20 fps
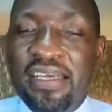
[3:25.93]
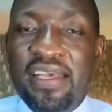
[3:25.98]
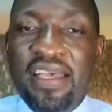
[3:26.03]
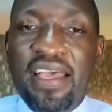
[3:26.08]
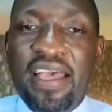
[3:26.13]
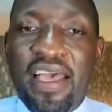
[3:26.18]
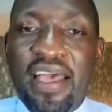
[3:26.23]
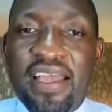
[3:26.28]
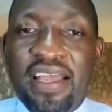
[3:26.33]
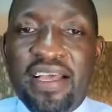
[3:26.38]

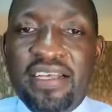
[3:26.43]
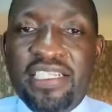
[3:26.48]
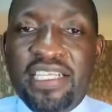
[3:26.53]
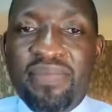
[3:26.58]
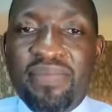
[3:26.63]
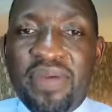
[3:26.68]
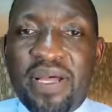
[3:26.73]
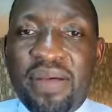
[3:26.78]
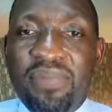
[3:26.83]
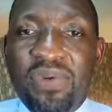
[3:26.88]
And it has
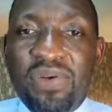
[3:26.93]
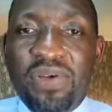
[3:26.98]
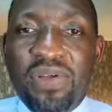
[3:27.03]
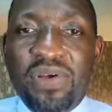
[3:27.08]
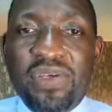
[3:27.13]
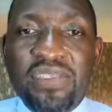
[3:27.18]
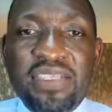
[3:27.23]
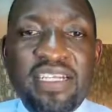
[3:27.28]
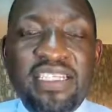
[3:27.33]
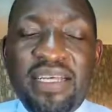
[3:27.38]
some carbon
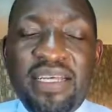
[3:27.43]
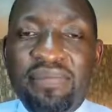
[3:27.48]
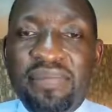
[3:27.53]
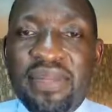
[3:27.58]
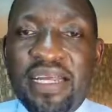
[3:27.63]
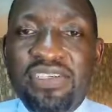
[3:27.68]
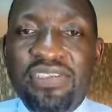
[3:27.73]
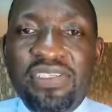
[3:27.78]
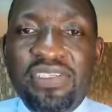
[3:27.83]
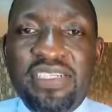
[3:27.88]
dioxide, some
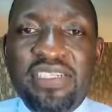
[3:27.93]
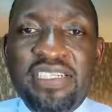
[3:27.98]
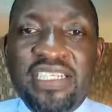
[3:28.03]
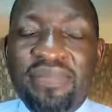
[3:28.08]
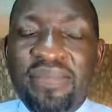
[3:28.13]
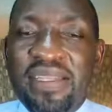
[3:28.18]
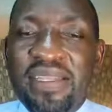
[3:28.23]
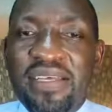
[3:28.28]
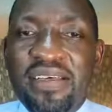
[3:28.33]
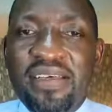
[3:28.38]
nitrogen, some
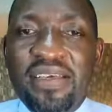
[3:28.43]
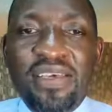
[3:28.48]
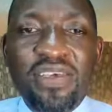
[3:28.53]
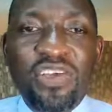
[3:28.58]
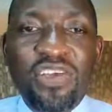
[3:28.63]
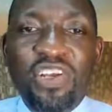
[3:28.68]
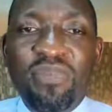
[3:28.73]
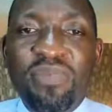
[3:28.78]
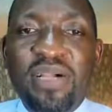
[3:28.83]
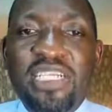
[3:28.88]
other
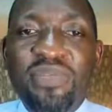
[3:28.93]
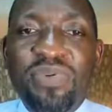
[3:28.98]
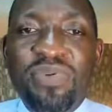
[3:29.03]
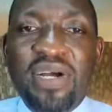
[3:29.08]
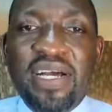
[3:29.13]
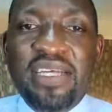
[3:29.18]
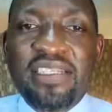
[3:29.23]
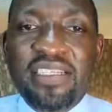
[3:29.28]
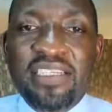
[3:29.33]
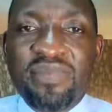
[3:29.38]
multiple
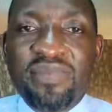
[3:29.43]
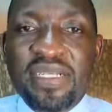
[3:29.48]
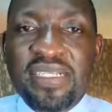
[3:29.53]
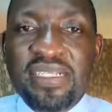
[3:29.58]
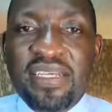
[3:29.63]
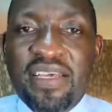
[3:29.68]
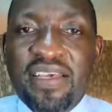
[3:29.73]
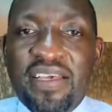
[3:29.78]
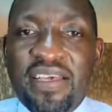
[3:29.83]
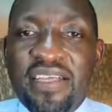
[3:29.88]
gases. But
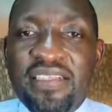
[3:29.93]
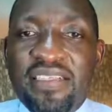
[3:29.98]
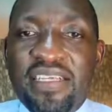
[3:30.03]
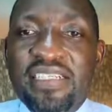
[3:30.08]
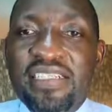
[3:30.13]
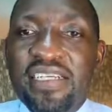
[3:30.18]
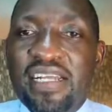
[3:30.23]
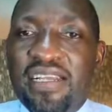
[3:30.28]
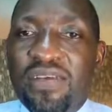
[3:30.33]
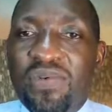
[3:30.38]

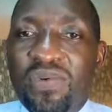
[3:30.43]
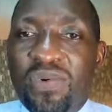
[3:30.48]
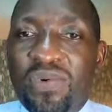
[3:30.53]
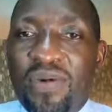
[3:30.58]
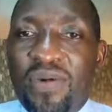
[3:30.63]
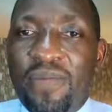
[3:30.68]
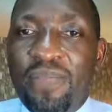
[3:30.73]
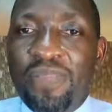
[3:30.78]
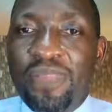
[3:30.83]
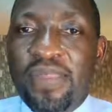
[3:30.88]
essentially,
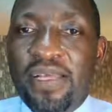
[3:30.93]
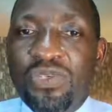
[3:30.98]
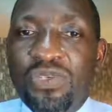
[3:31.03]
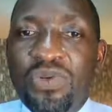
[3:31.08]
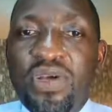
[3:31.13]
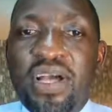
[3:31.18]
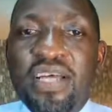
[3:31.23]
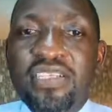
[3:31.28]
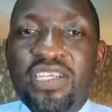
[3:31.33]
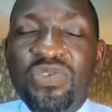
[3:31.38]
the two
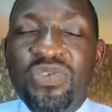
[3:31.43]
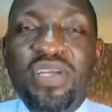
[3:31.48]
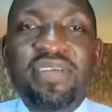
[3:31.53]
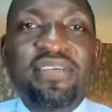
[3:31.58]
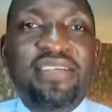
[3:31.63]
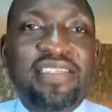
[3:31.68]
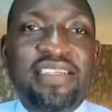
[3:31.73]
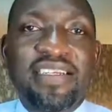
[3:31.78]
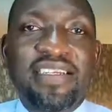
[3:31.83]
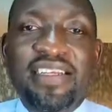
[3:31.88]
gases you're
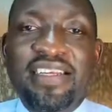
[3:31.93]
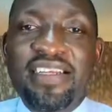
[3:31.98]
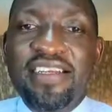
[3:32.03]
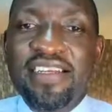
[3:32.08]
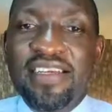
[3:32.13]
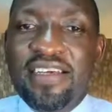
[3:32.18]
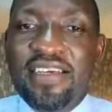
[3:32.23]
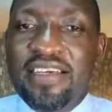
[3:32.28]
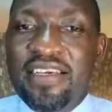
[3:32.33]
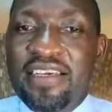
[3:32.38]
interested
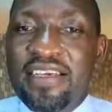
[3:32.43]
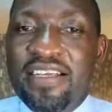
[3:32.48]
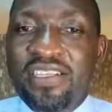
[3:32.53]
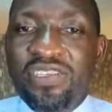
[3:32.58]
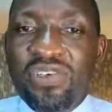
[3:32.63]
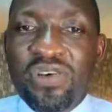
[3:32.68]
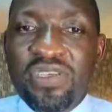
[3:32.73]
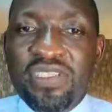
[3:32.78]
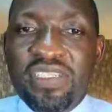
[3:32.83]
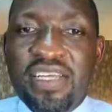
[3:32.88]
in is
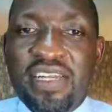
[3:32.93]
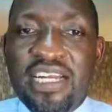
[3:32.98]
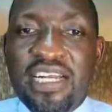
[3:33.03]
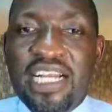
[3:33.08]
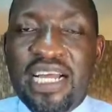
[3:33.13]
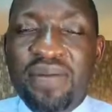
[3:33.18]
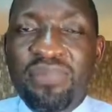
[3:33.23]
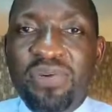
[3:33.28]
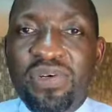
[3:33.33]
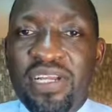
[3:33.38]
oxygen and
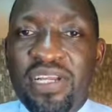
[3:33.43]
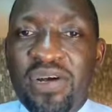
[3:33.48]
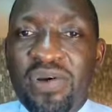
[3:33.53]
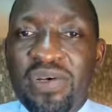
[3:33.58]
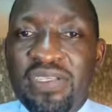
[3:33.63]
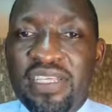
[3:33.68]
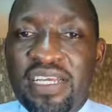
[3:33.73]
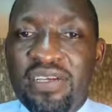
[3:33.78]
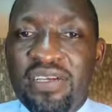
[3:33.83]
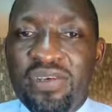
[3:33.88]
carbon
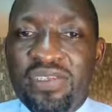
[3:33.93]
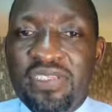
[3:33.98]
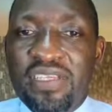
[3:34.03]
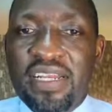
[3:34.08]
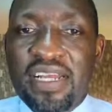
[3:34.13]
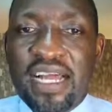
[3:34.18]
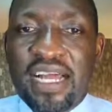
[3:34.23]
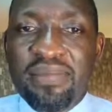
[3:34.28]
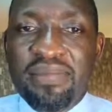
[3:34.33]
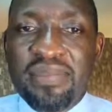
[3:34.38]
dioxide. Oxygen
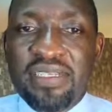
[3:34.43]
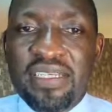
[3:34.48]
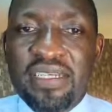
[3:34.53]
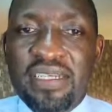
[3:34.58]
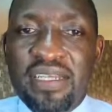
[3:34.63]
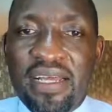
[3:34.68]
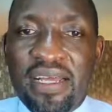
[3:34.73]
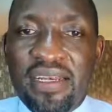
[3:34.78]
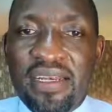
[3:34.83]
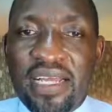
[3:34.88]
comes
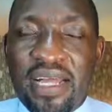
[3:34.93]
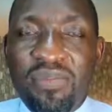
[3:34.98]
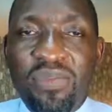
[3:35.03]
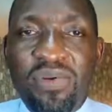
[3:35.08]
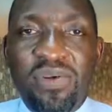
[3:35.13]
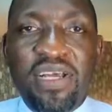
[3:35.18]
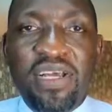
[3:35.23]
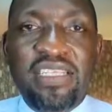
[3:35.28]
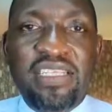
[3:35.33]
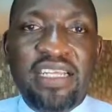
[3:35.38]
in and carbon
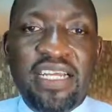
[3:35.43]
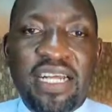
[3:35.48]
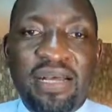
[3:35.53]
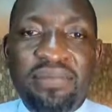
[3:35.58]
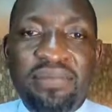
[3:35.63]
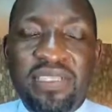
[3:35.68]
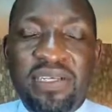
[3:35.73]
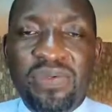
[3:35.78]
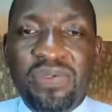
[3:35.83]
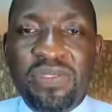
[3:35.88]
dioxide
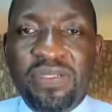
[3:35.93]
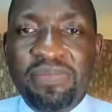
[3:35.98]
comes out.